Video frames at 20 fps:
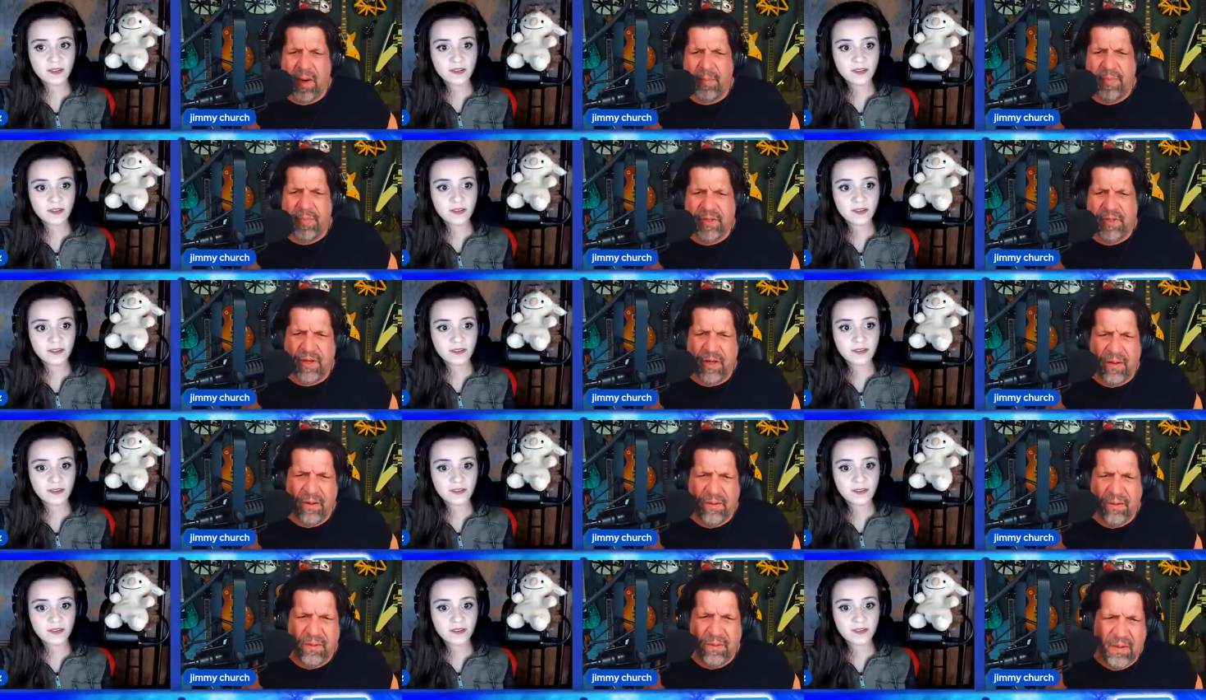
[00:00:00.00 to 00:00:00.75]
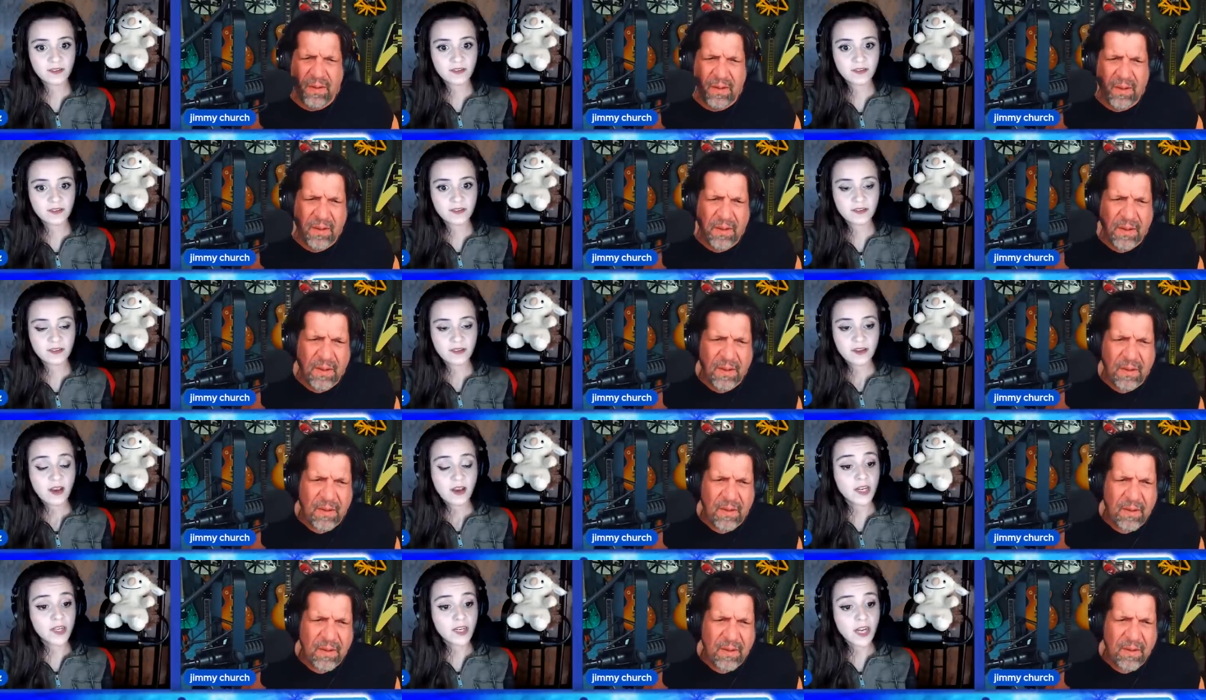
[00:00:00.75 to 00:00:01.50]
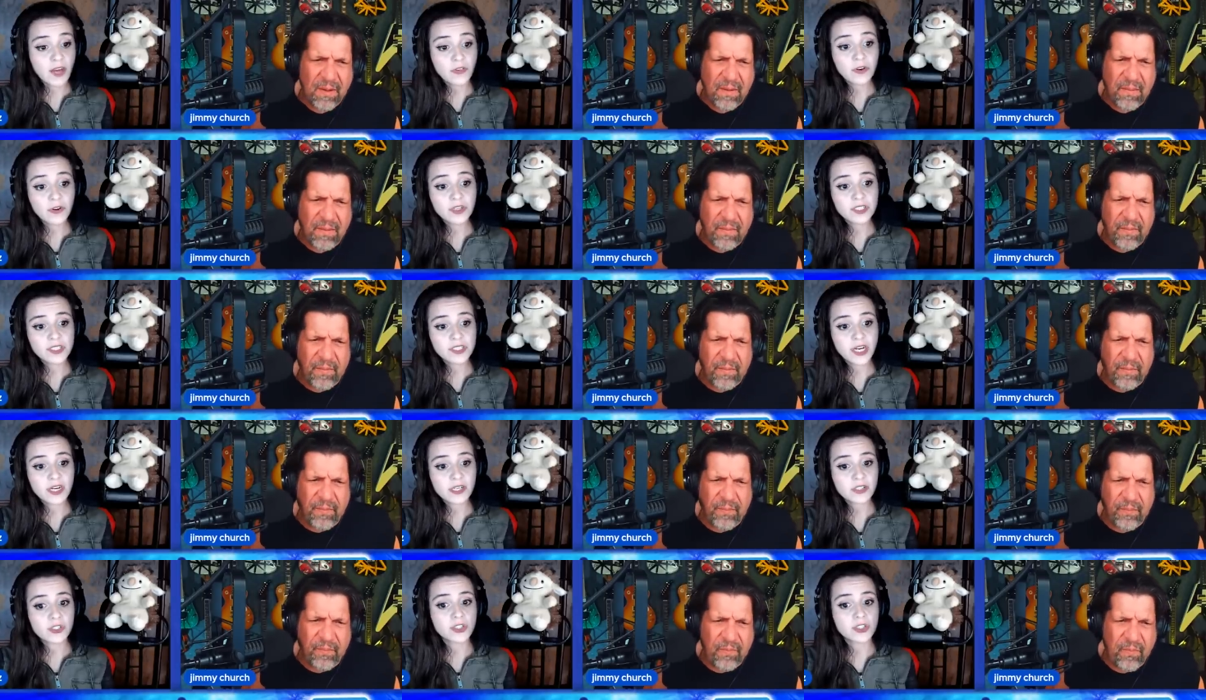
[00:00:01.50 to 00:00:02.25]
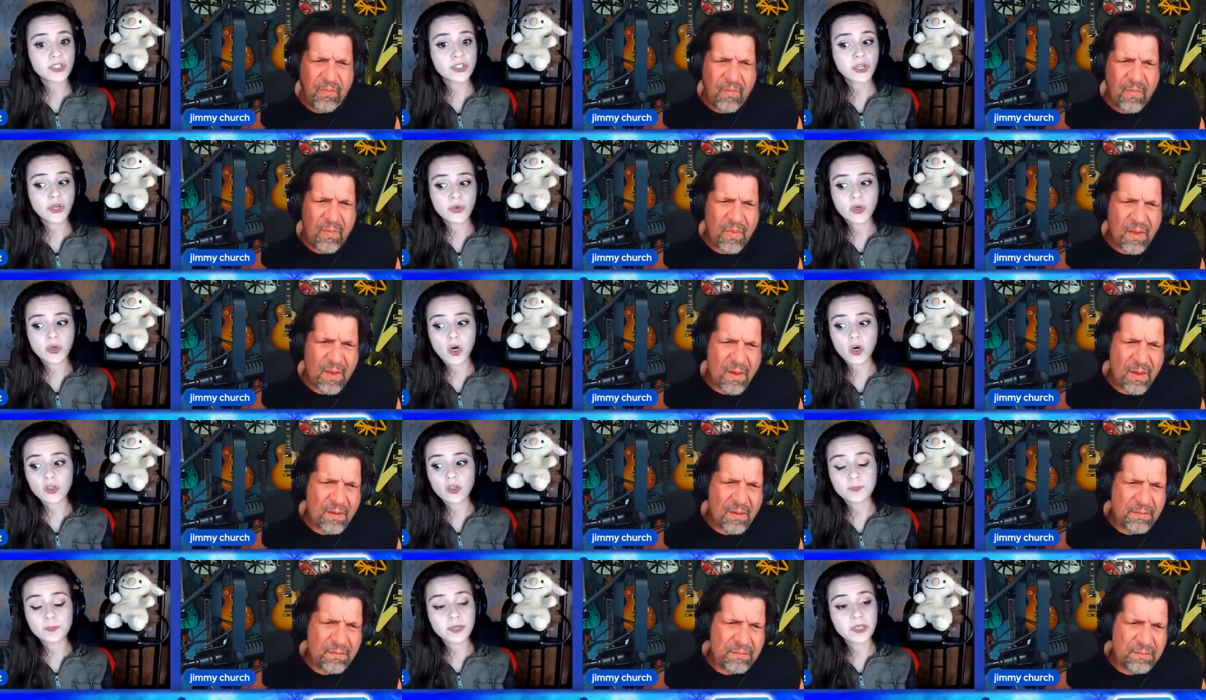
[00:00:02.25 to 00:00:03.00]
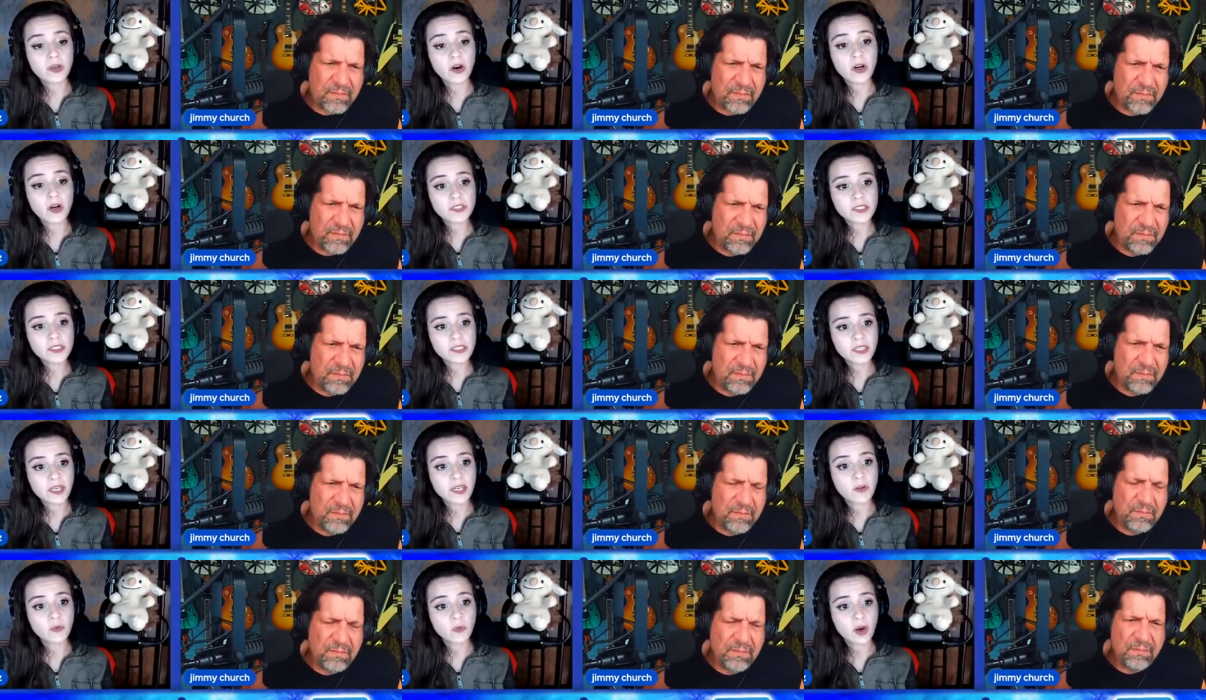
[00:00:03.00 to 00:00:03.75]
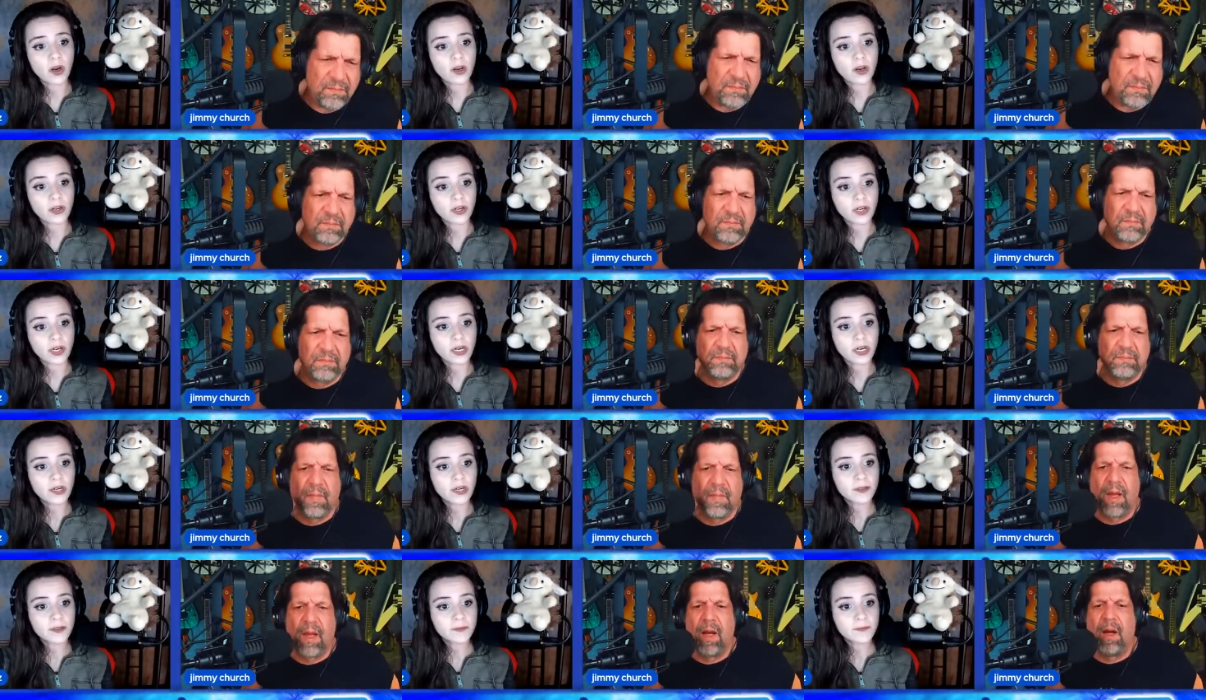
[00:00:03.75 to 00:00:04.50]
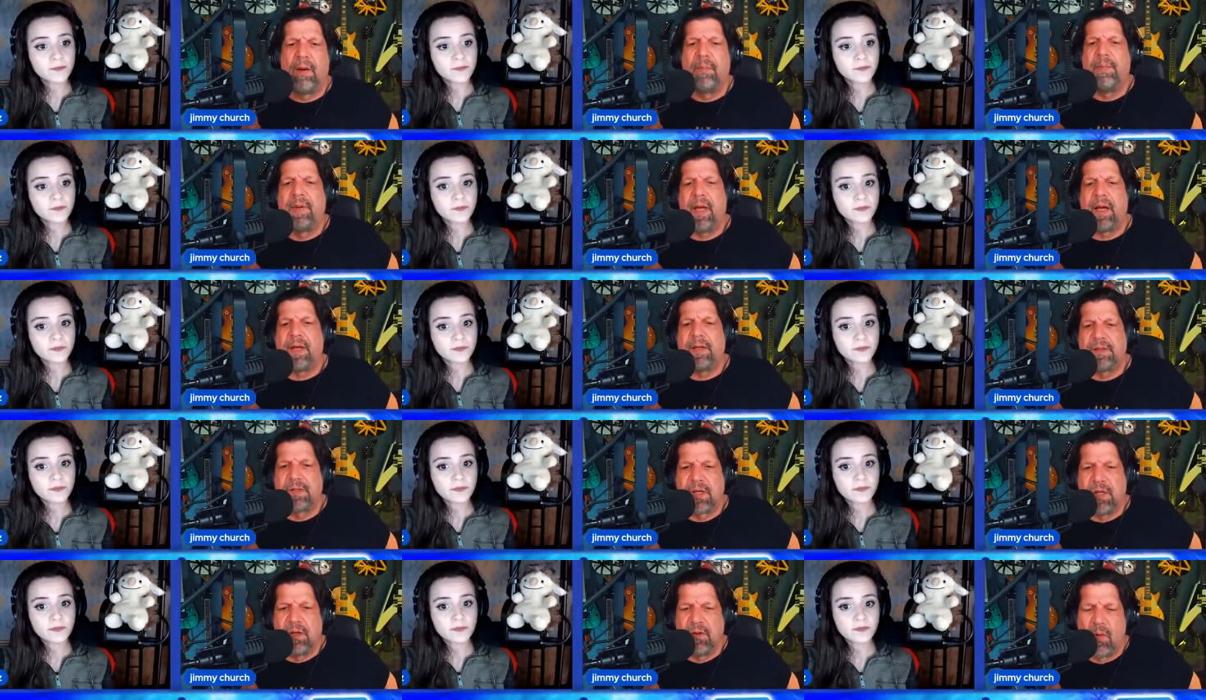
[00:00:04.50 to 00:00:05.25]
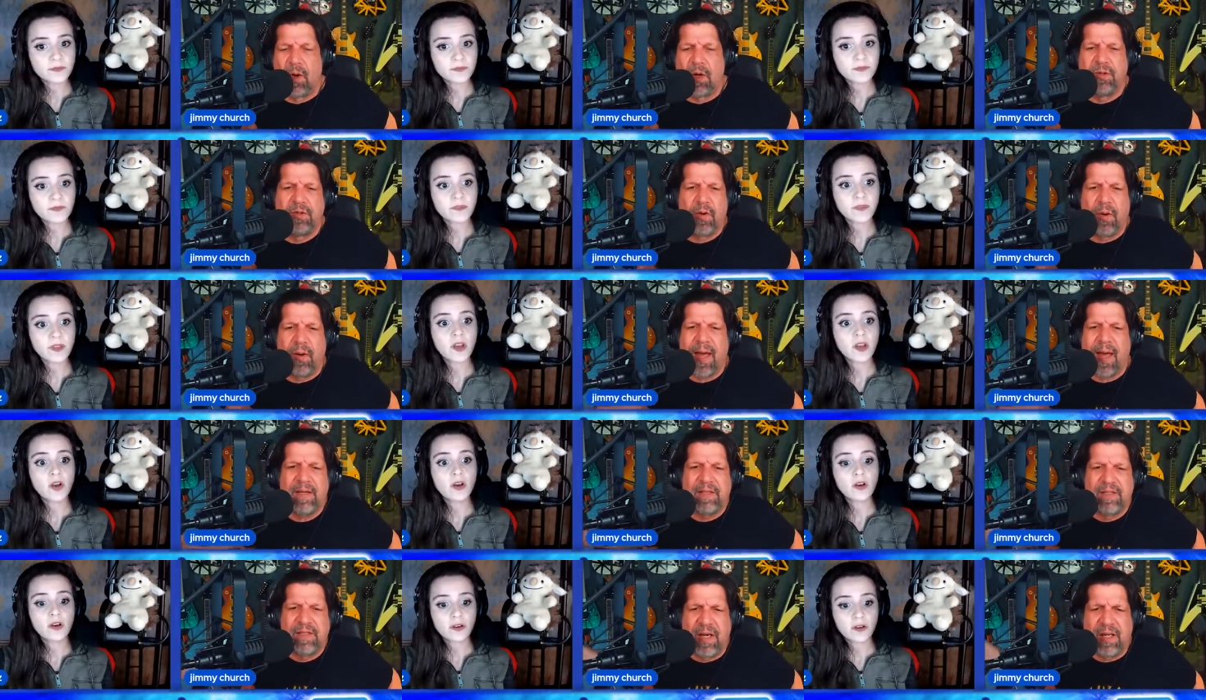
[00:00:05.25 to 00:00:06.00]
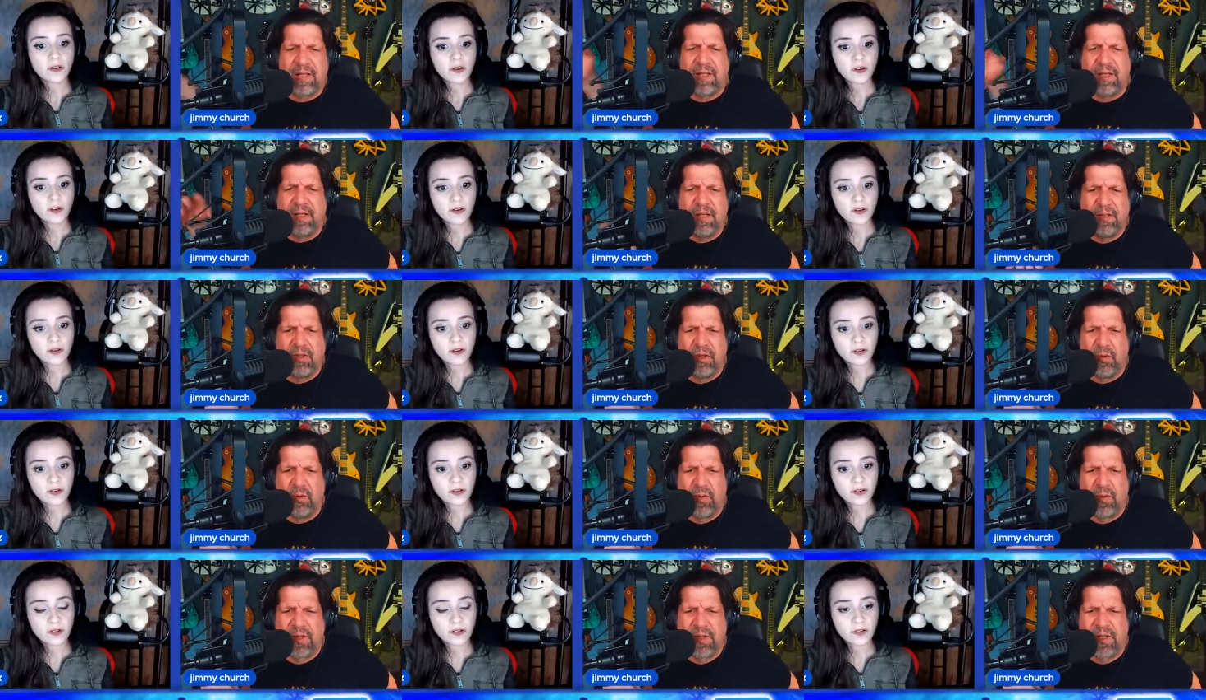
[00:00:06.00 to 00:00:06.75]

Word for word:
Speaker 1: episode,
Speaker 2: another entire show called Beyond Skinwalker.
Speaker 1: Oh, Beyond Skinwalker. So it has nothing to do with